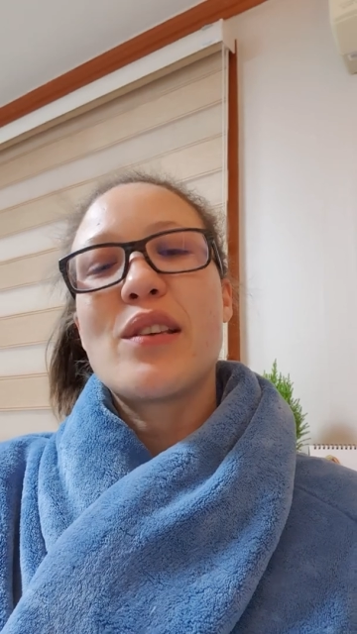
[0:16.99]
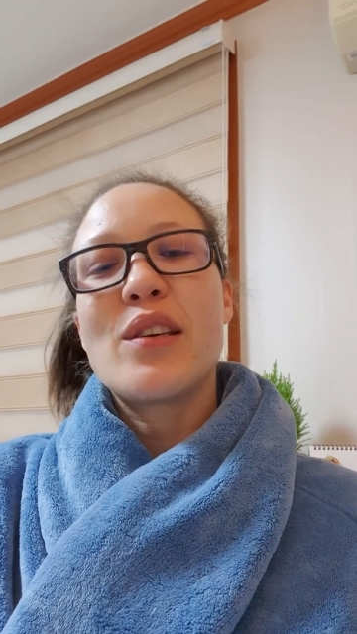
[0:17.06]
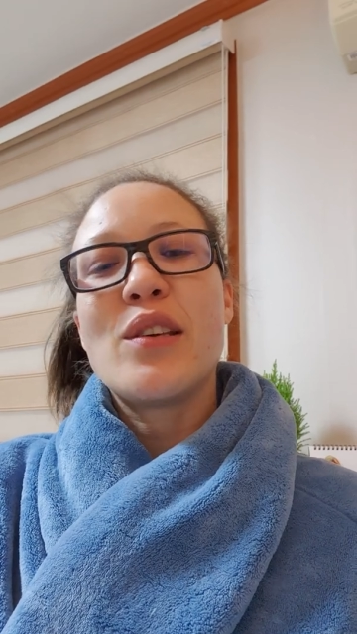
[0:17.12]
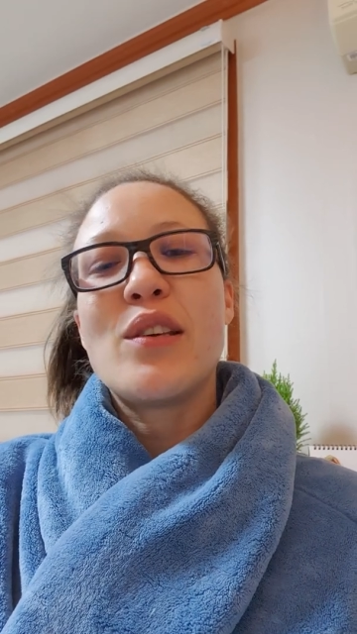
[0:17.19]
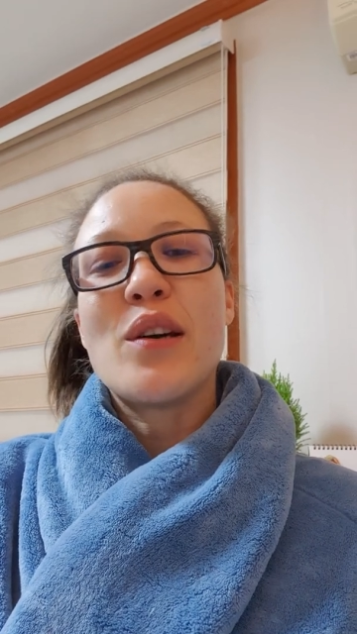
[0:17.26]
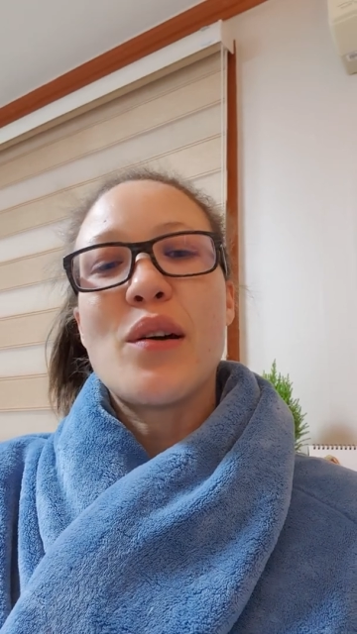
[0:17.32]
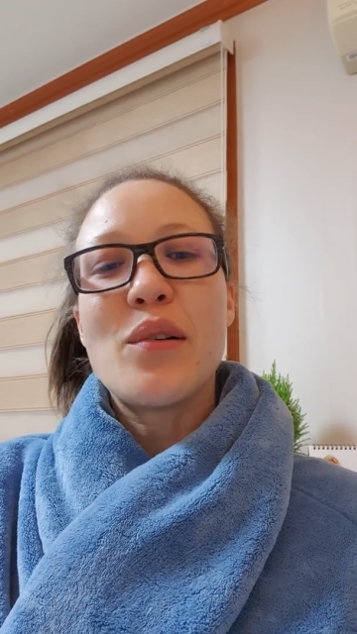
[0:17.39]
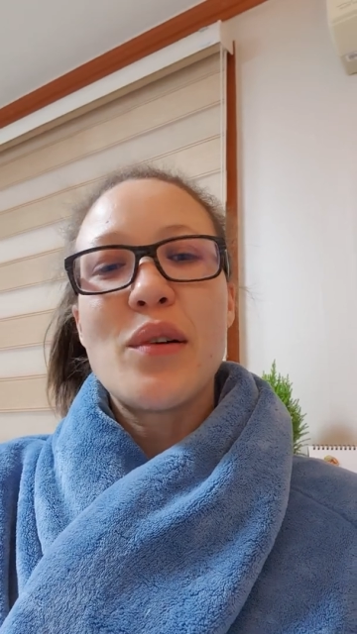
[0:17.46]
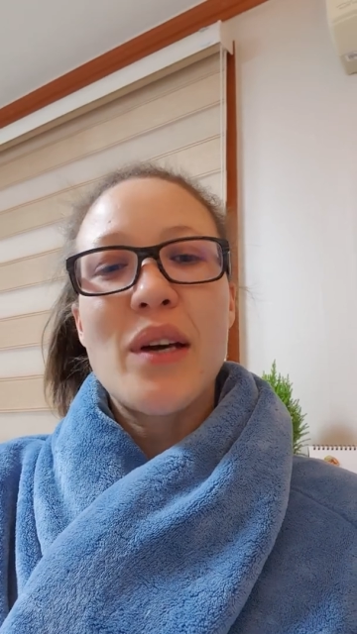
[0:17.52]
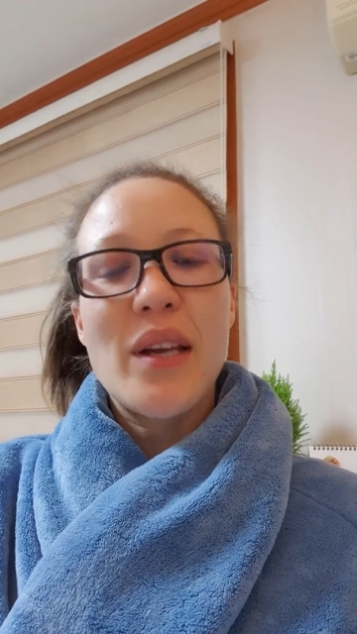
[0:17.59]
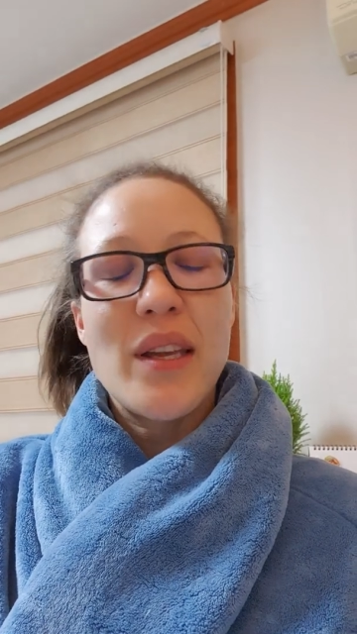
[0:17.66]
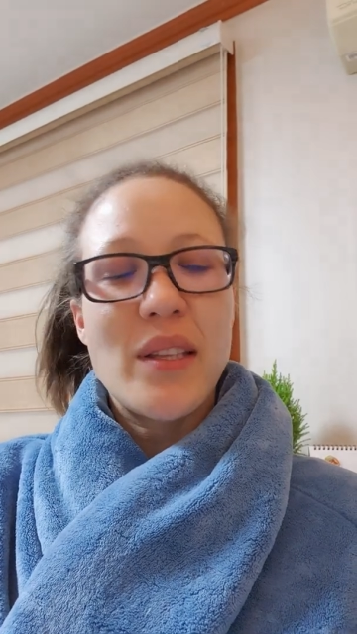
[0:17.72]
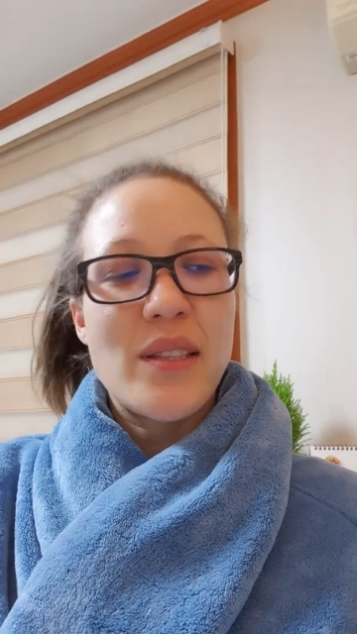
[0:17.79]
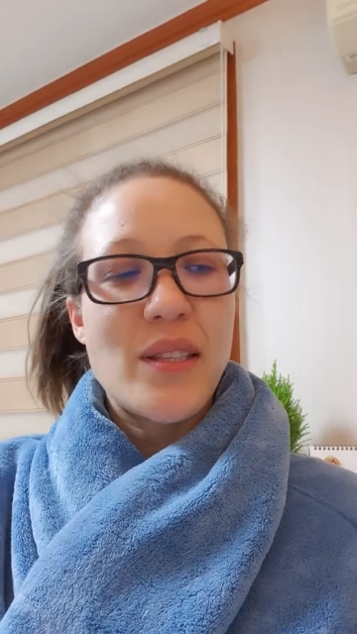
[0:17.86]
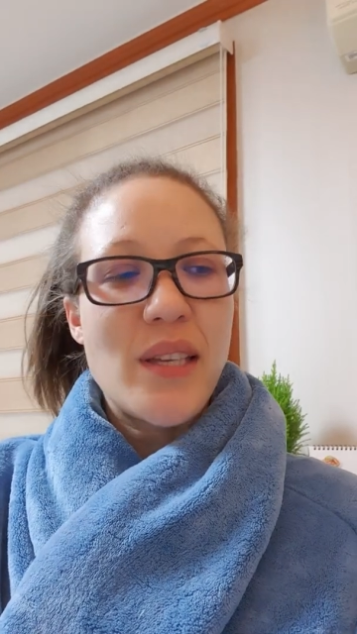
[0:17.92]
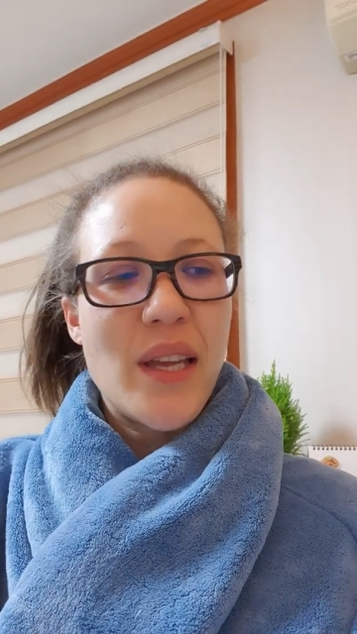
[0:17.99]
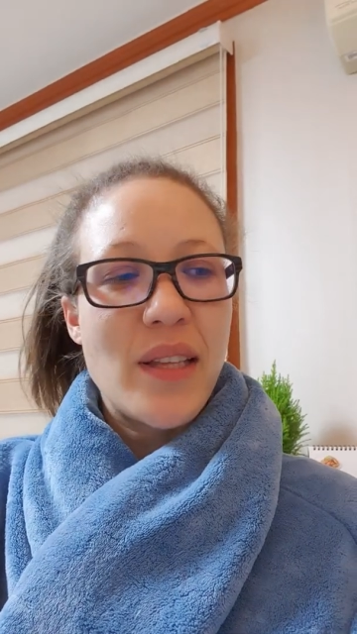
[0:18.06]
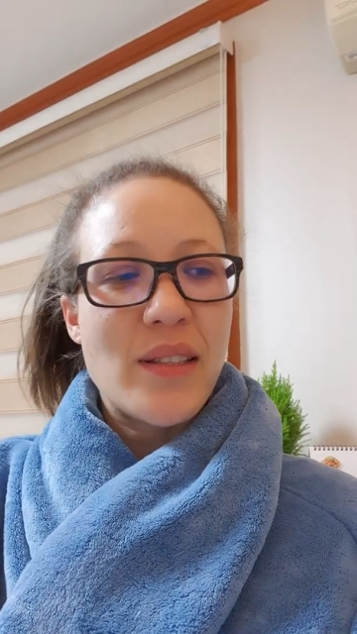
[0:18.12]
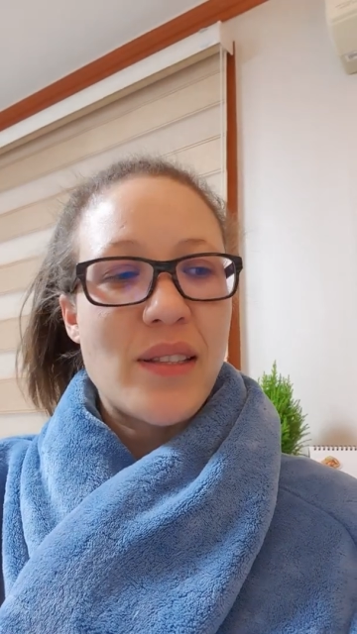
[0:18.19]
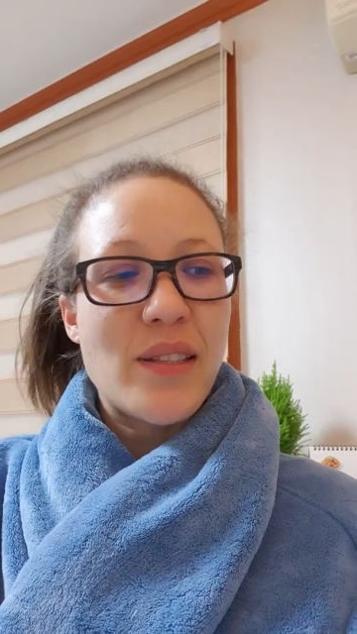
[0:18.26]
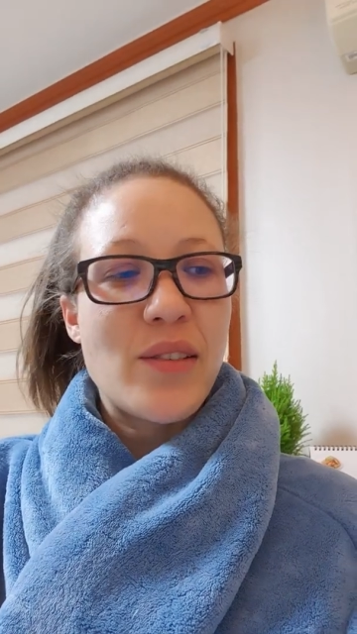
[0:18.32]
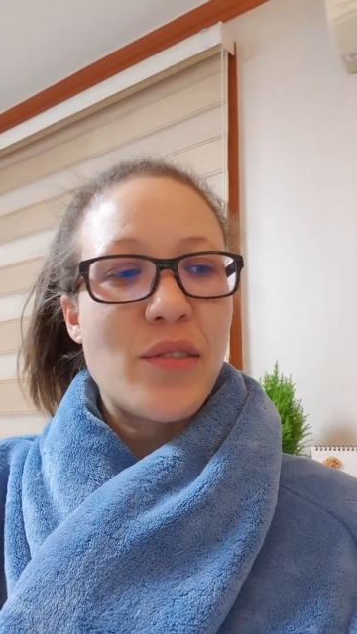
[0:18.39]
yoga
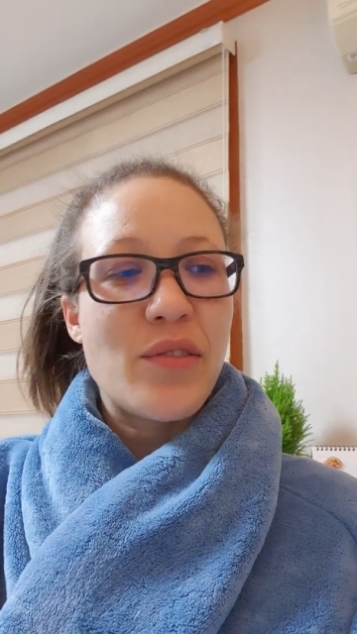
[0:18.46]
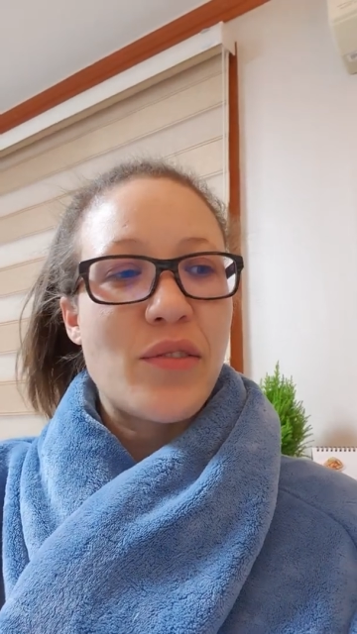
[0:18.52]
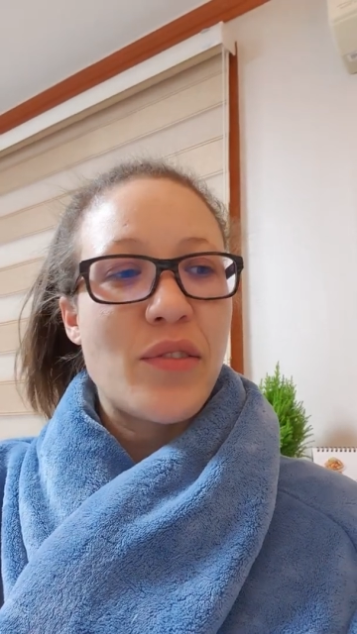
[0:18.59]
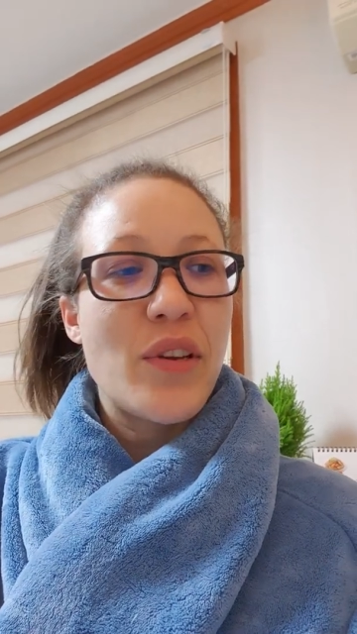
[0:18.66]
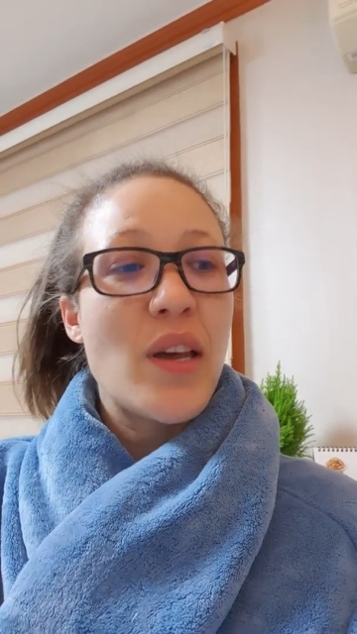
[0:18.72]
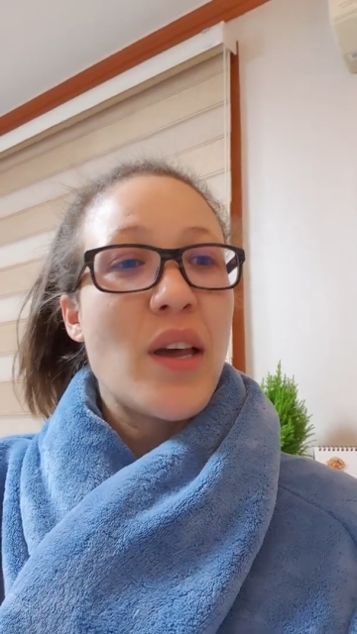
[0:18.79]
intensive